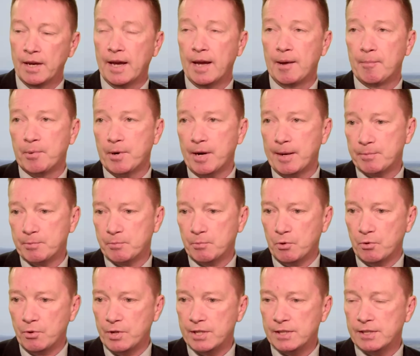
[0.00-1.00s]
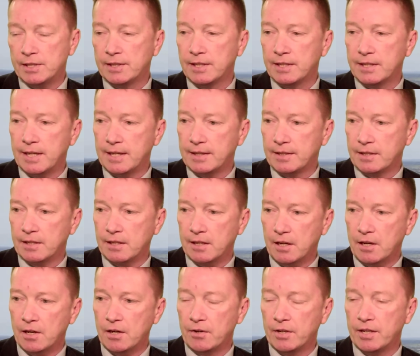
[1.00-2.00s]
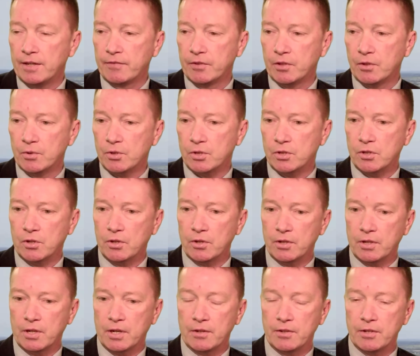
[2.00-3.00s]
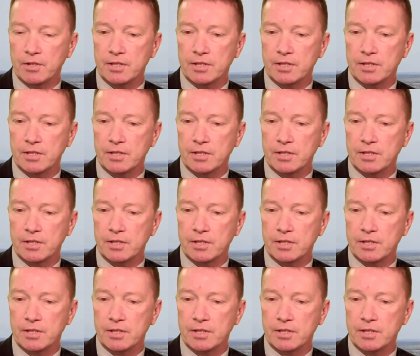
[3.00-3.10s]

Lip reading: and perhaps more recently the death in Clogher, even though it's in Northern Ireland, it's